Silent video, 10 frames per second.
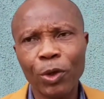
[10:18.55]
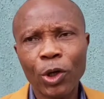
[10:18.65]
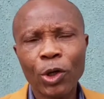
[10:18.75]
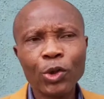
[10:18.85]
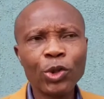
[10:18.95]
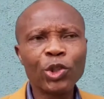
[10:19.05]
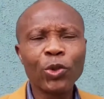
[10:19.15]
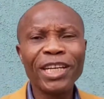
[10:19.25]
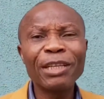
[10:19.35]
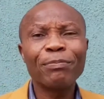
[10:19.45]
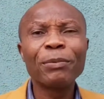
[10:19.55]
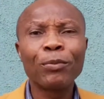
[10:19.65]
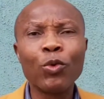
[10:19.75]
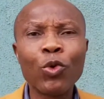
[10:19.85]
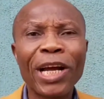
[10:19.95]
You need to let people
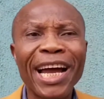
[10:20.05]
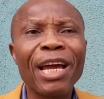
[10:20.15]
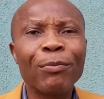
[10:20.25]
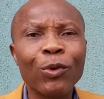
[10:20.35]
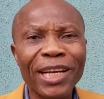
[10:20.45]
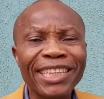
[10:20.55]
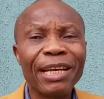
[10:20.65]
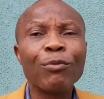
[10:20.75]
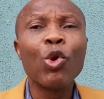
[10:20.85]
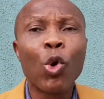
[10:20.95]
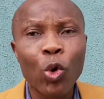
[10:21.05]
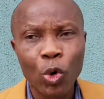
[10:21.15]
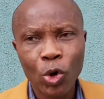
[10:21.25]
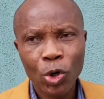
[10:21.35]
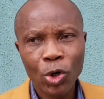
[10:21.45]
who can help you, let them know
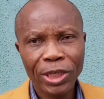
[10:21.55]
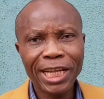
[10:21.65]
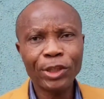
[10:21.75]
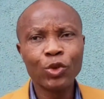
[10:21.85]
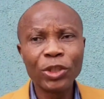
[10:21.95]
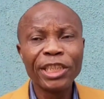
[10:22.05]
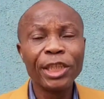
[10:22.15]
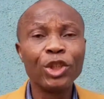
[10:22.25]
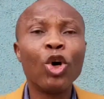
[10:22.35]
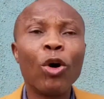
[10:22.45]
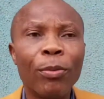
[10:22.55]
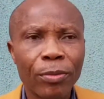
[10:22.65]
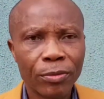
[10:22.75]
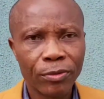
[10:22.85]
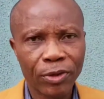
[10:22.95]
that you need a job
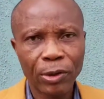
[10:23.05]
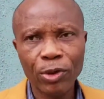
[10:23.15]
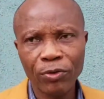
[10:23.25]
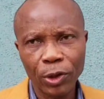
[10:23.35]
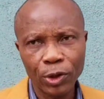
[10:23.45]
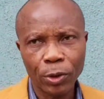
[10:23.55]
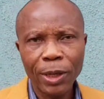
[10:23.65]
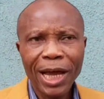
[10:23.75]
if you are looking for a job.